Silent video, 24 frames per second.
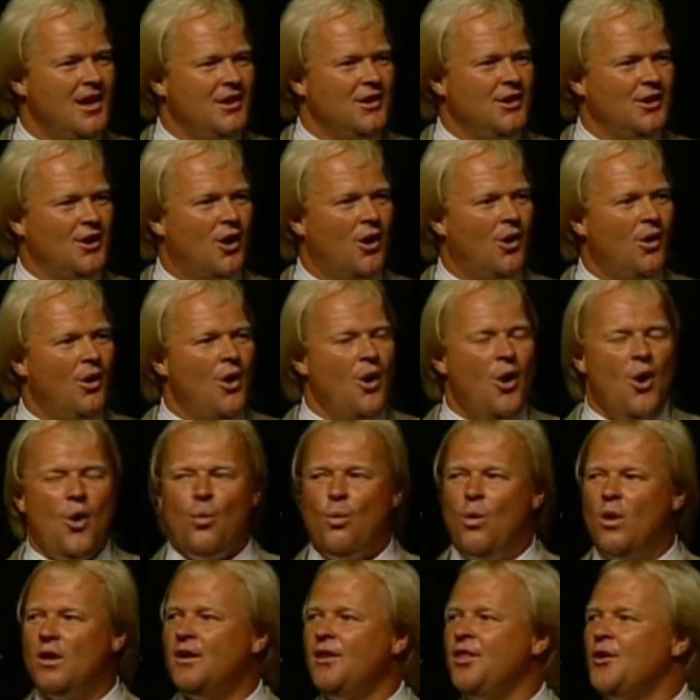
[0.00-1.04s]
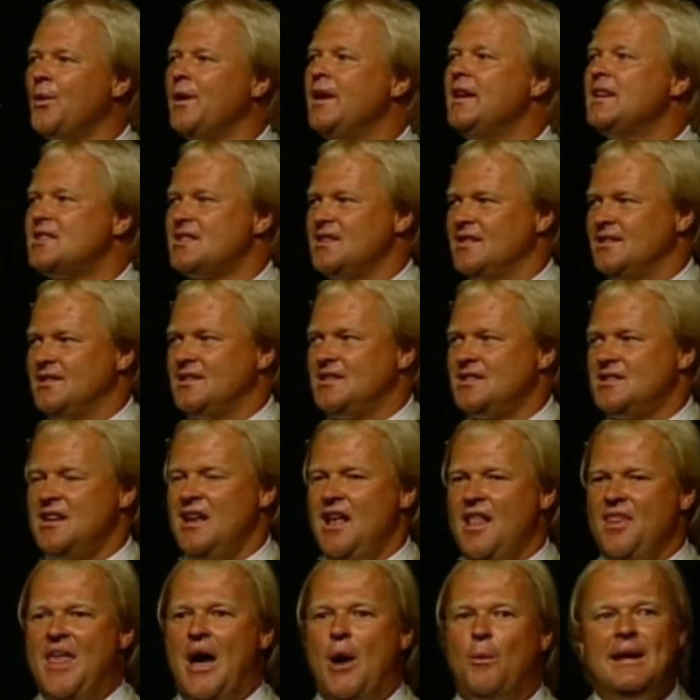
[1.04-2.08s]
You know, one of the reasons
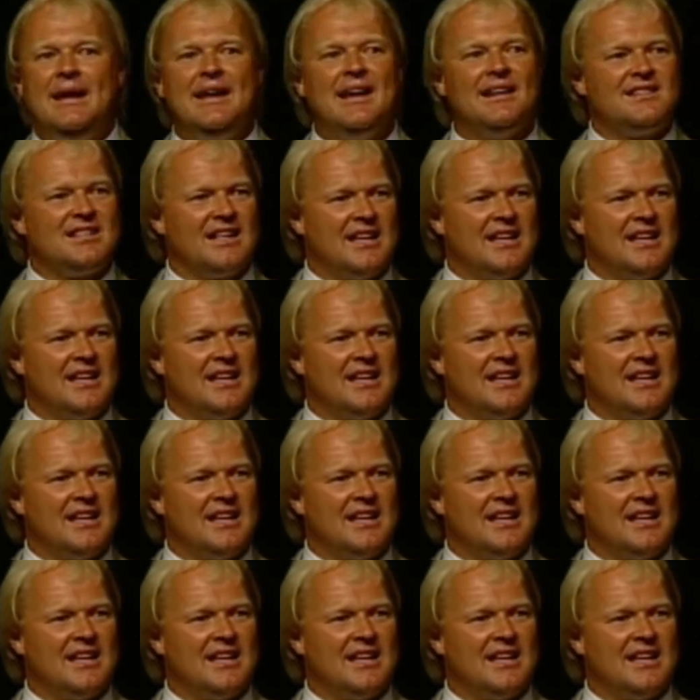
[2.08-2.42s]
that we get